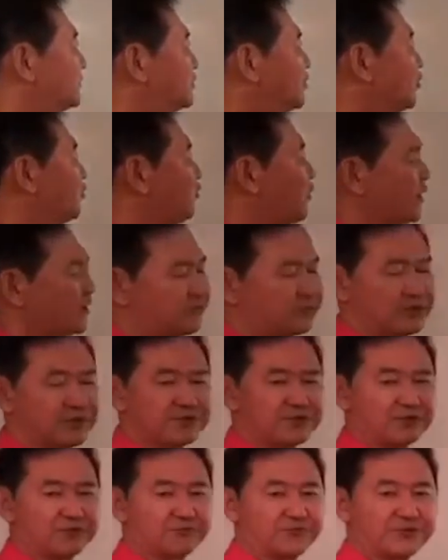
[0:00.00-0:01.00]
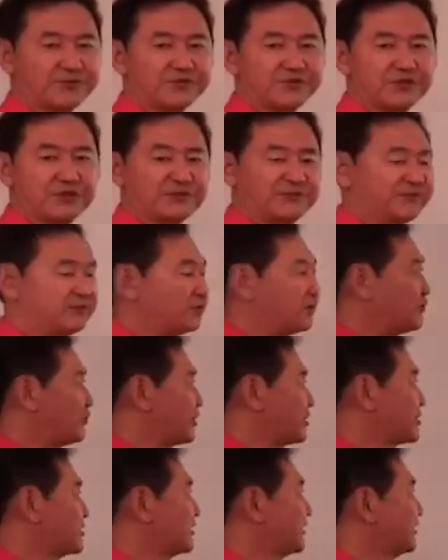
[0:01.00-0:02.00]
So what was the result for
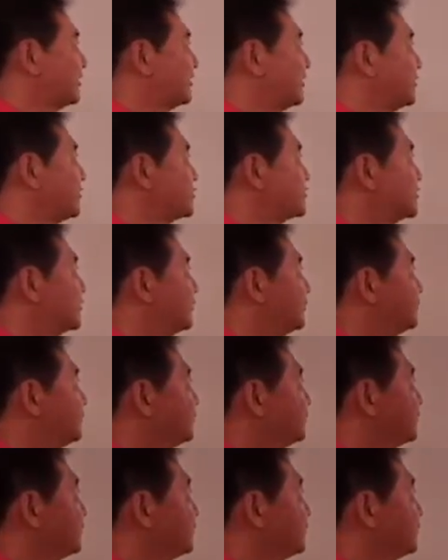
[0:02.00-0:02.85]
our studies?